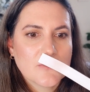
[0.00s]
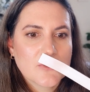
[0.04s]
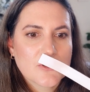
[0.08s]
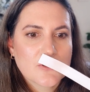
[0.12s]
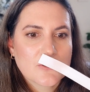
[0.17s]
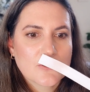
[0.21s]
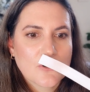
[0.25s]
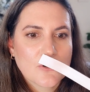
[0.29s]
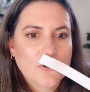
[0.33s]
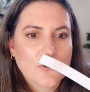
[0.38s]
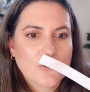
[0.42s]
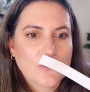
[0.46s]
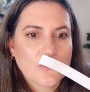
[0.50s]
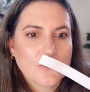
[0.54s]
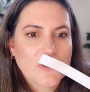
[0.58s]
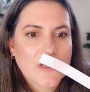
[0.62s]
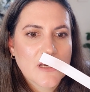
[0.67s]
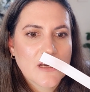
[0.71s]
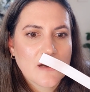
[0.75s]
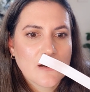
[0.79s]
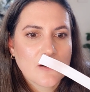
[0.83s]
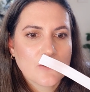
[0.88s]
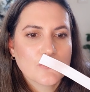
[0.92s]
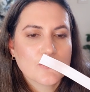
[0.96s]
So
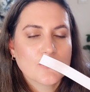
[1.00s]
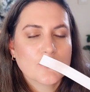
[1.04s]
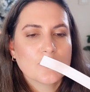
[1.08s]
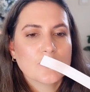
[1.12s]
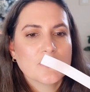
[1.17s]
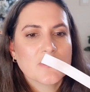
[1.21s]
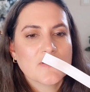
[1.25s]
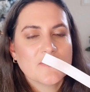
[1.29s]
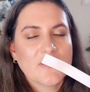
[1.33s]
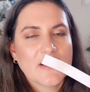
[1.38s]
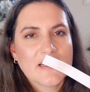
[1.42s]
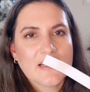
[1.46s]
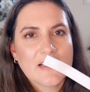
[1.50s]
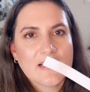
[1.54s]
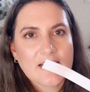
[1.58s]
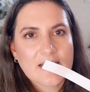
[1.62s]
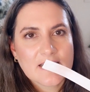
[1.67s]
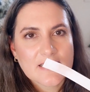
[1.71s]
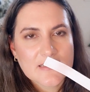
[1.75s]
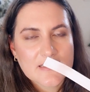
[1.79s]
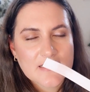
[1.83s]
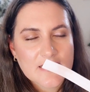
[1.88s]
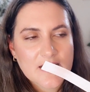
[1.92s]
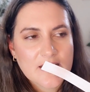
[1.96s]
yeah, although the
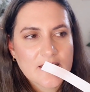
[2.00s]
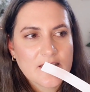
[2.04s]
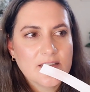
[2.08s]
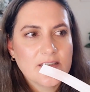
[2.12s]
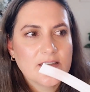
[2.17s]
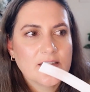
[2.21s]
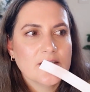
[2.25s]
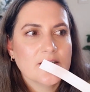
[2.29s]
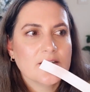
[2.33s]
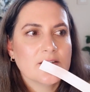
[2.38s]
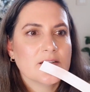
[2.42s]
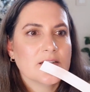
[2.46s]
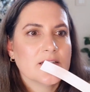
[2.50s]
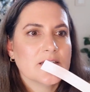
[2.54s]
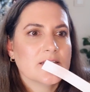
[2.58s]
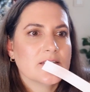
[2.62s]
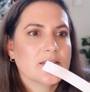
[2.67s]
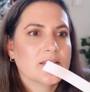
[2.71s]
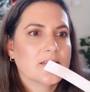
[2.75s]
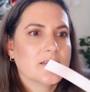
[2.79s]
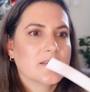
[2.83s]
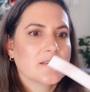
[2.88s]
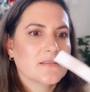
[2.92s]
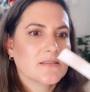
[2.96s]
vanilla is here, it
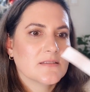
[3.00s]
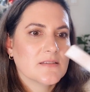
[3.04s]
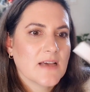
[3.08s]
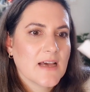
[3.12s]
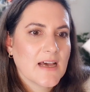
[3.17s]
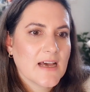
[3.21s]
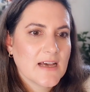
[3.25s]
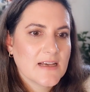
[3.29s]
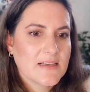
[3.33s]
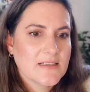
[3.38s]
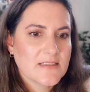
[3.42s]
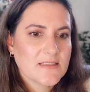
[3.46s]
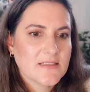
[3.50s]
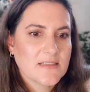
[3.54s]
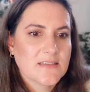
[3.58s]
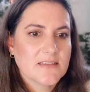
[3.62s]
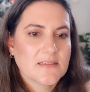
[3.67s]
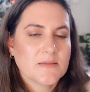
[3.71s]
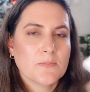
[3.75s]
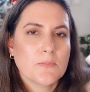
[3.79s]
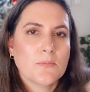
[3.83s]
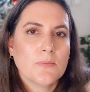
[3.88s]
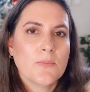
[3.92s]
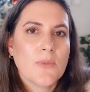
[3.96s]
has
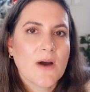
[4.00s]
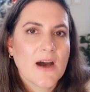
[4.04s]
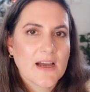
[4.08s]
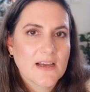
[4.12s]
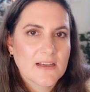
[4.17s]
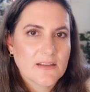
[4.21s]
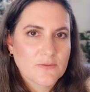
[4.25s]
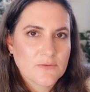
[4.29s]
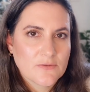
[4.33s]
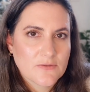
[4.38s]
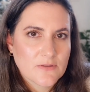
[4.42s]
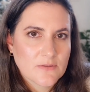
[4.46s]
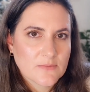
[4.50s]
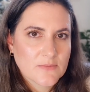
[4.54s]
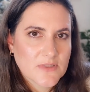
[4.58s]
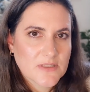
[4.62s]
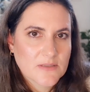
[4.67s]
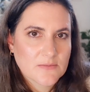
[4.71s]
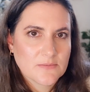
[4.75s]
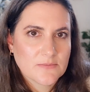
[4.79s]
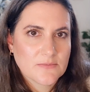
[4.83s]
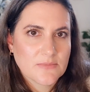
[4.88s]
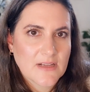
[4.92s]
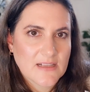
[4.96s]
this bite from
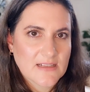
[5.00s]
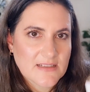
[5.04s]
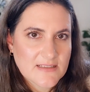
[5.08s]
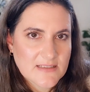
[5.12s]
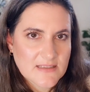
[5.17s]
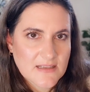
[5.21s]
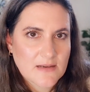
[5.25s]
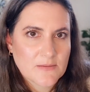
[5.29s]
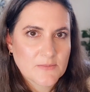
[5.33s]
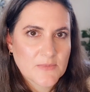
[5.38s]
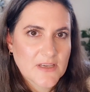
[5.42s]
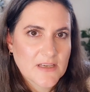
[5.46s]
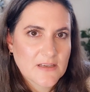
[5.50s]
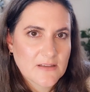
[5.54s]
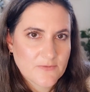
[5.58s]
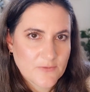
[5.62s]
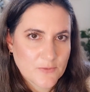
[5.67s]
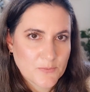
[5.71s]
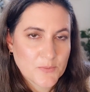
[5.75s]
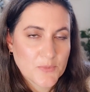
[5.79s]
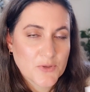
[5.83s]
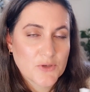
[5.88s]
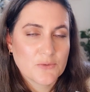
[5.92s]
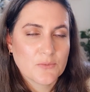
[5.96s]
the balsamic,
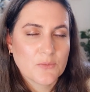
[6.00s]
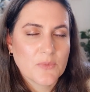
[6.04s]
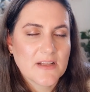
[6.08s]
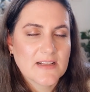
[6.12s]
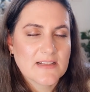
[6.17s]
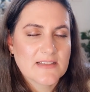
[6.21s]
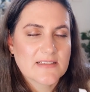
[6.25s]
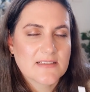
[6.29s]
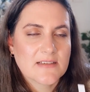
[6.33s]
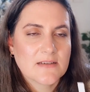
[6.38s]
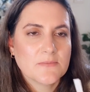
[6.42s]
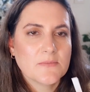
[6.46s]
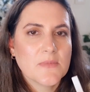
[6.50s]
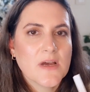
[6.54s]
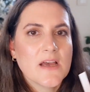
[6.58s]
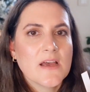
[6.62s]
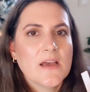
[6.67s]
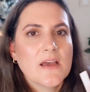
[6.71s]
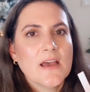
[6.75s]
from Peru balsam,